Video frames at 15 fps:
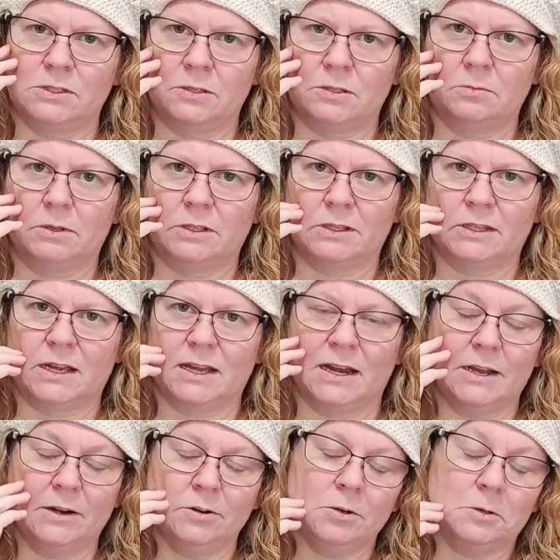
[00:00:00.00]
something like that.
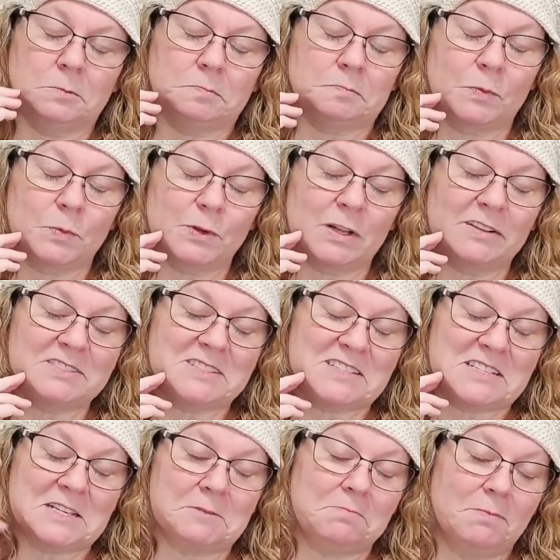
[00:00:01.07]
I don't know. We'll have to see.